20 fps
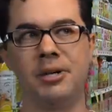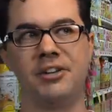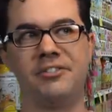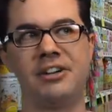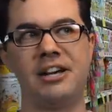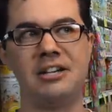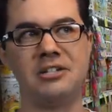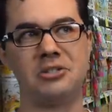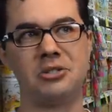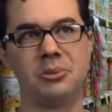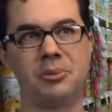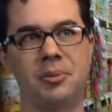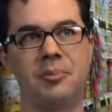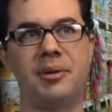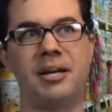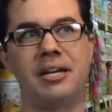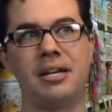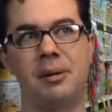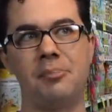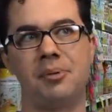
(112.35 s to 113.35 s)
But if I was
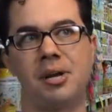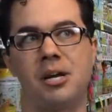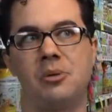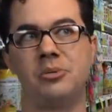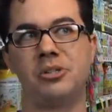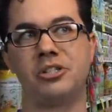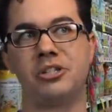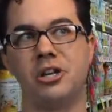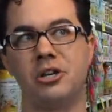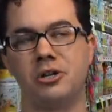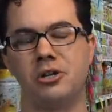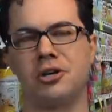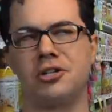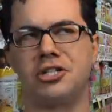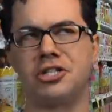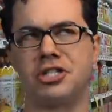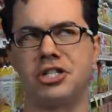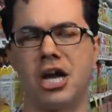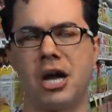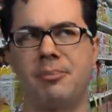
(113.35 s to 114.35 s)
Superman, I probably would go
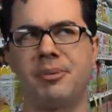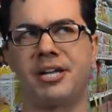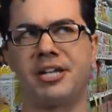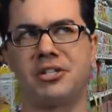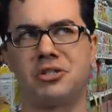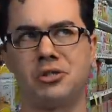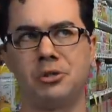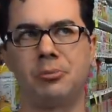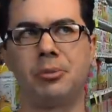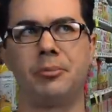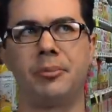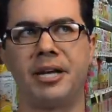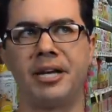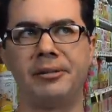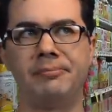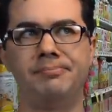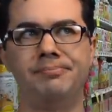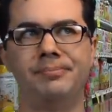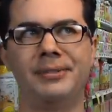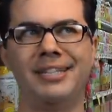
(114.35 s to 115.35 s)
grocery shopping as Superman.